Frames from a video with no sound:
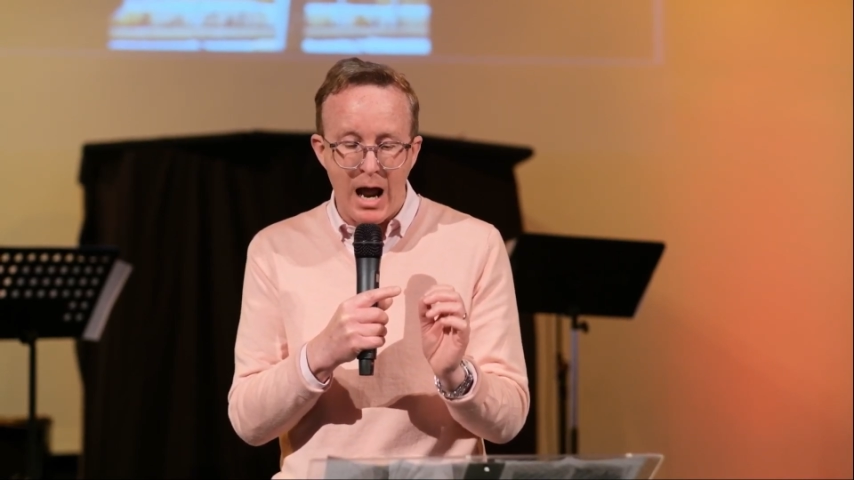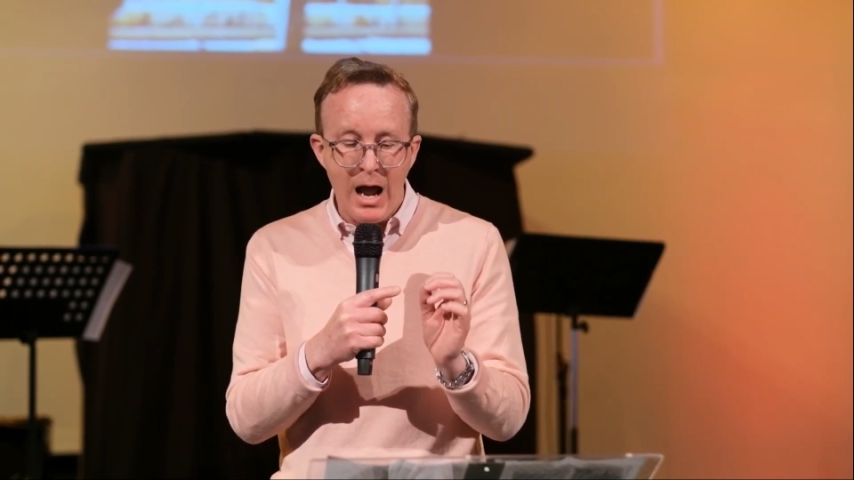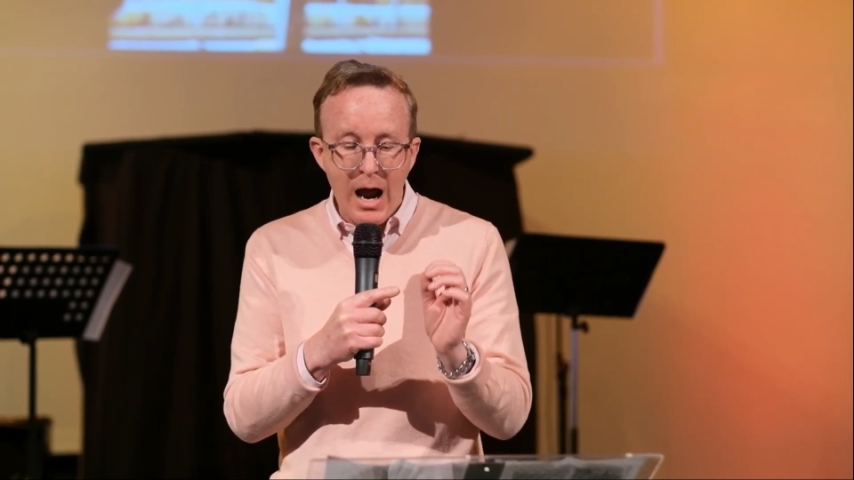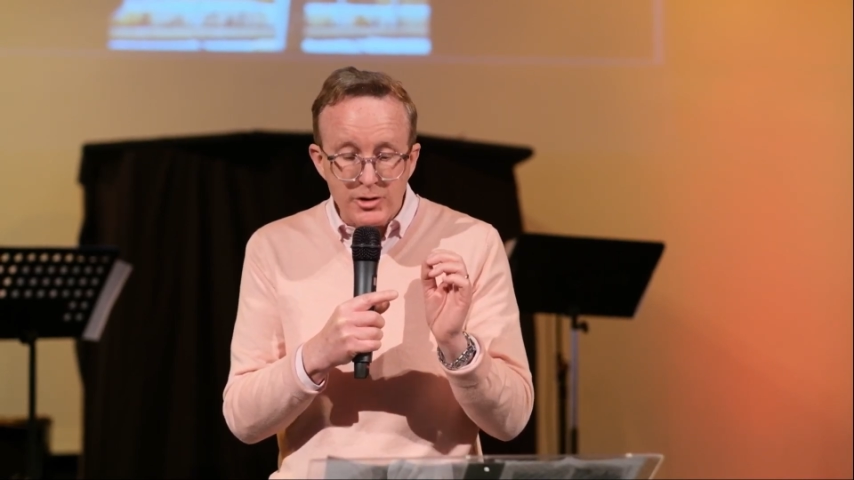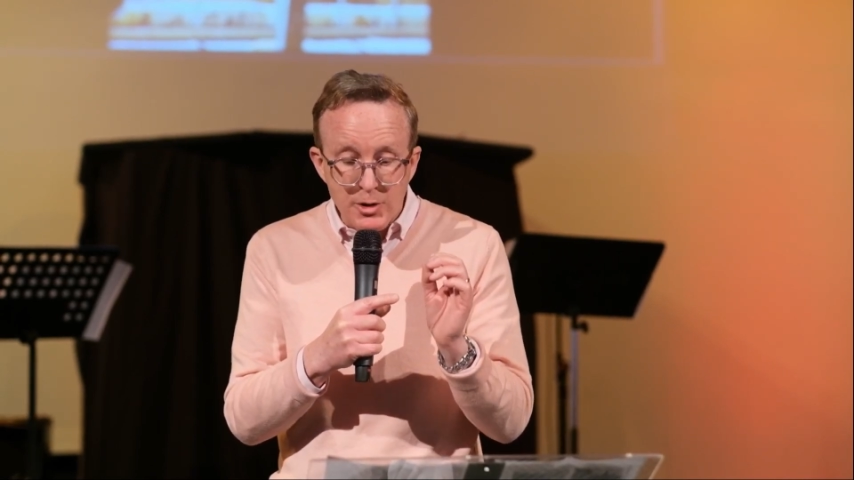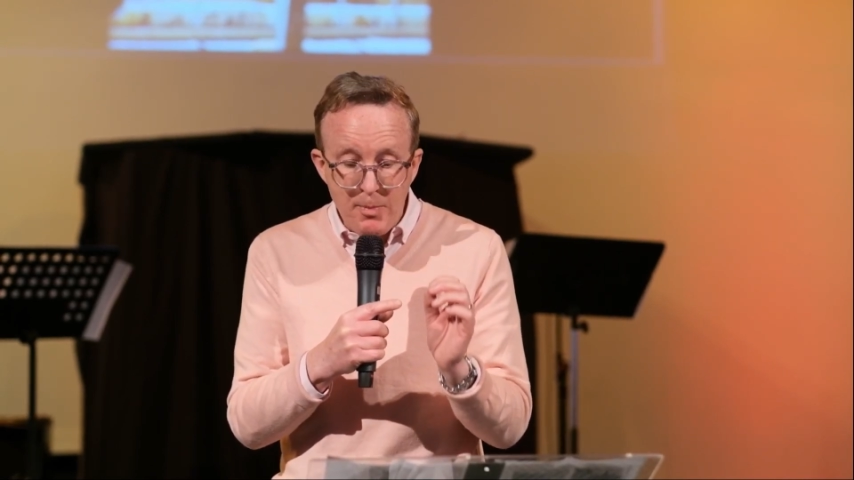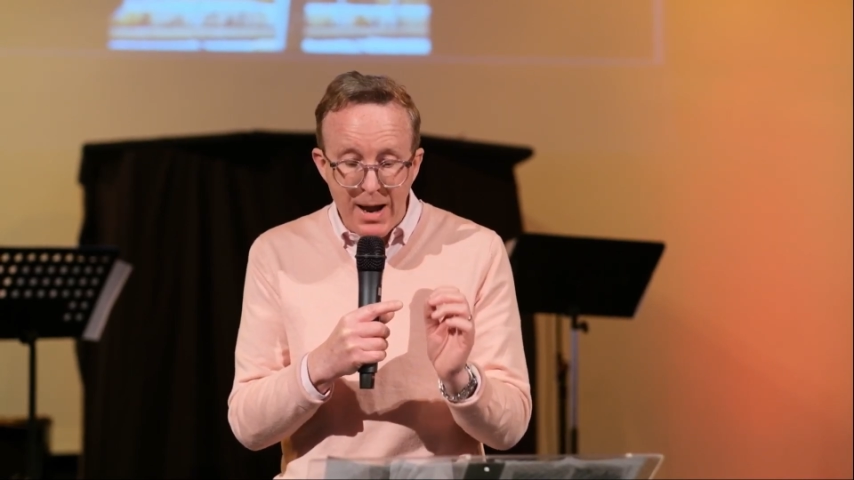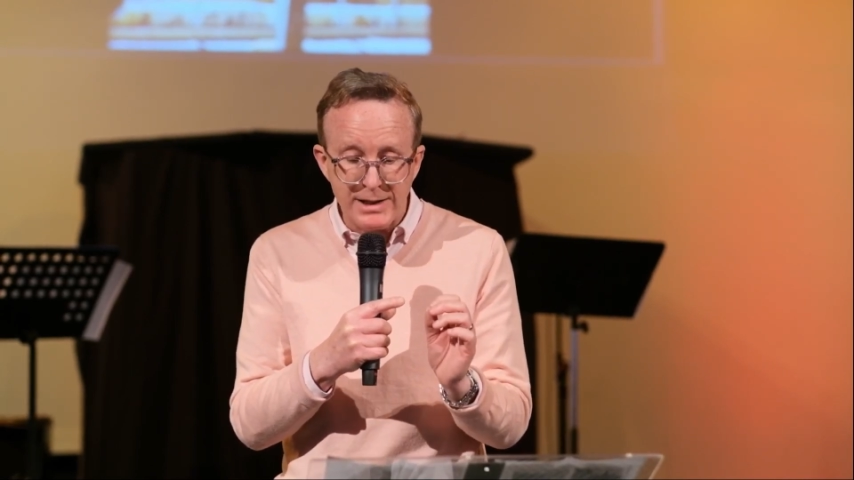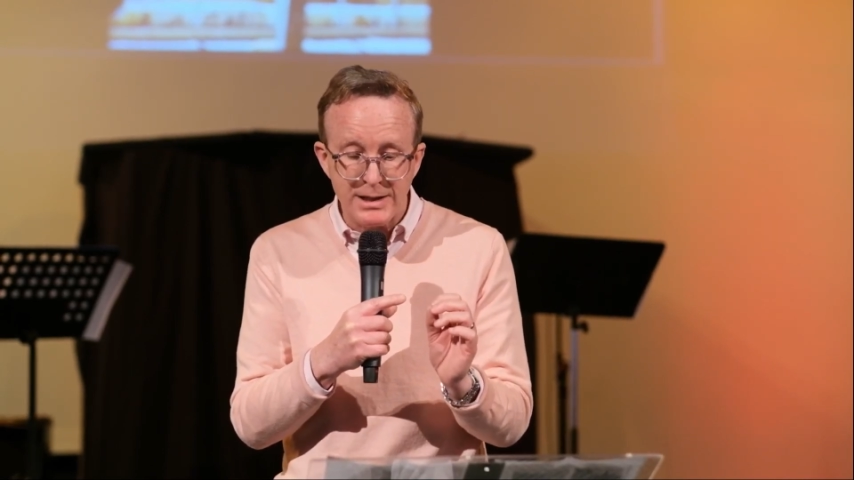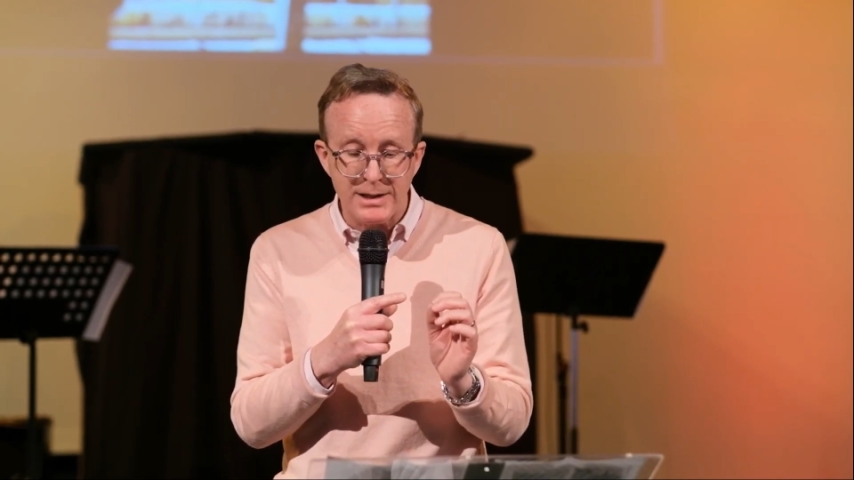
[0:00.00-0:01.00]
and
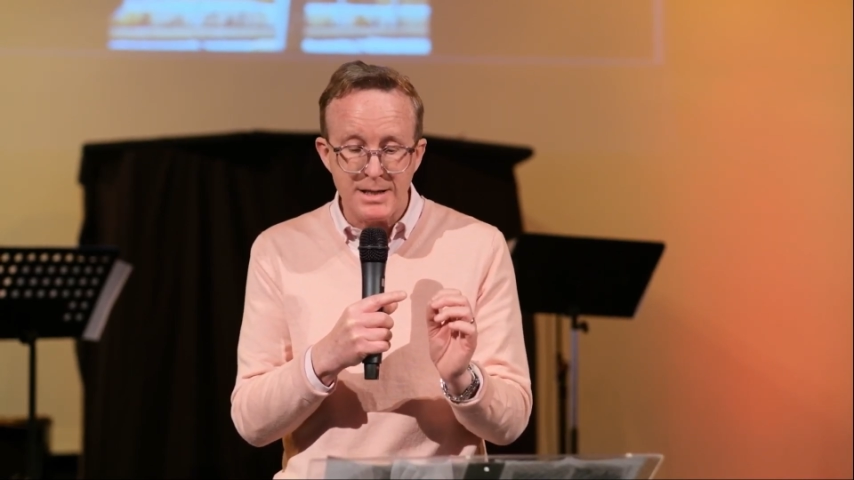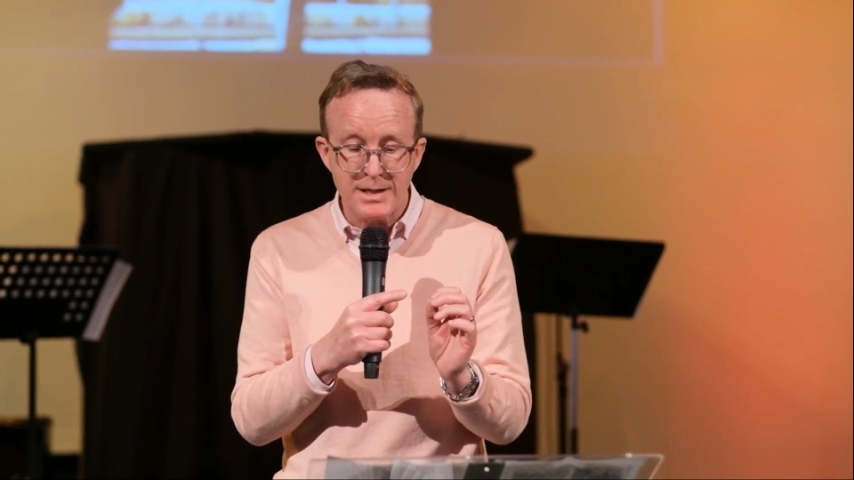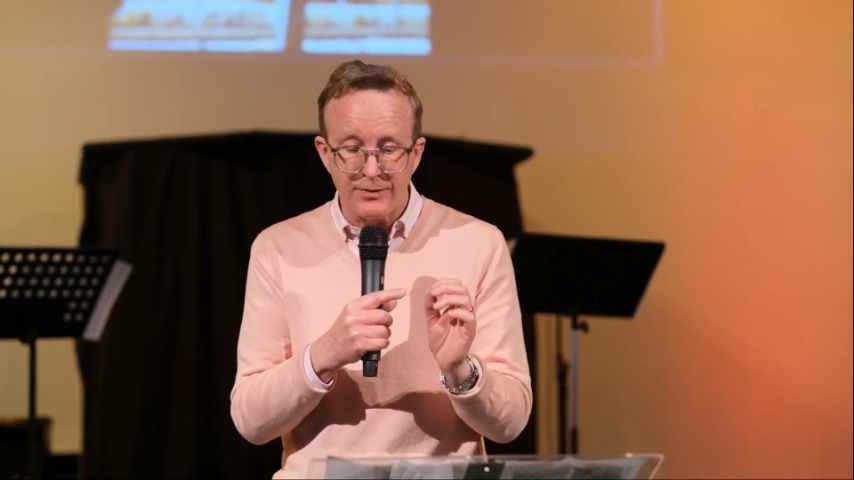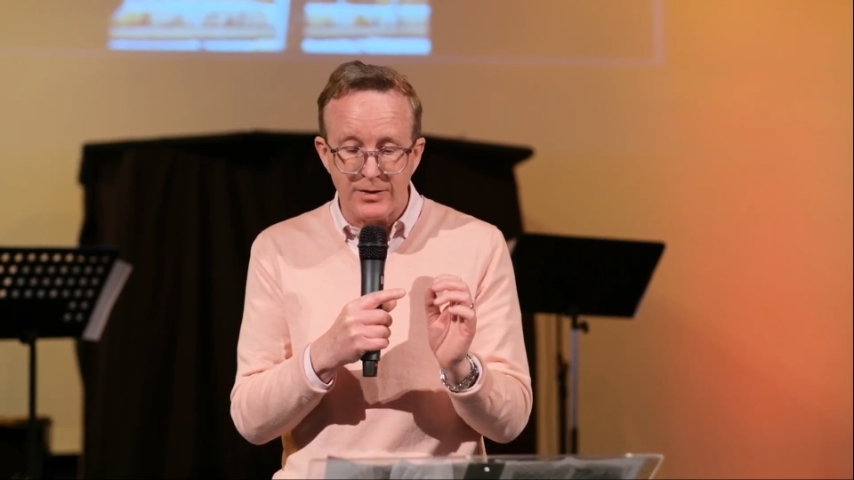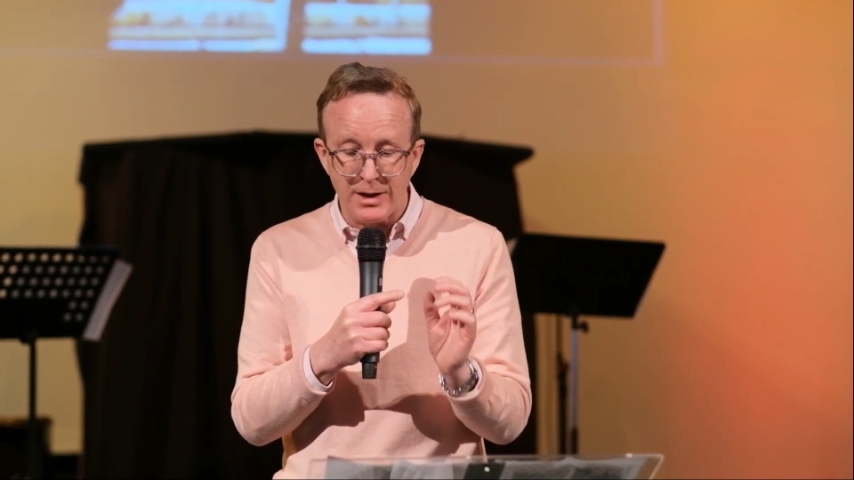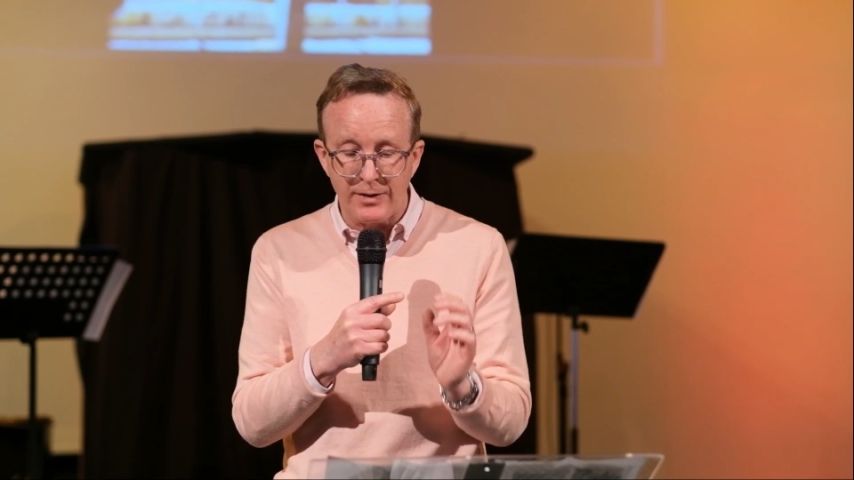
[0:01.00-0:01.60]
repentance for the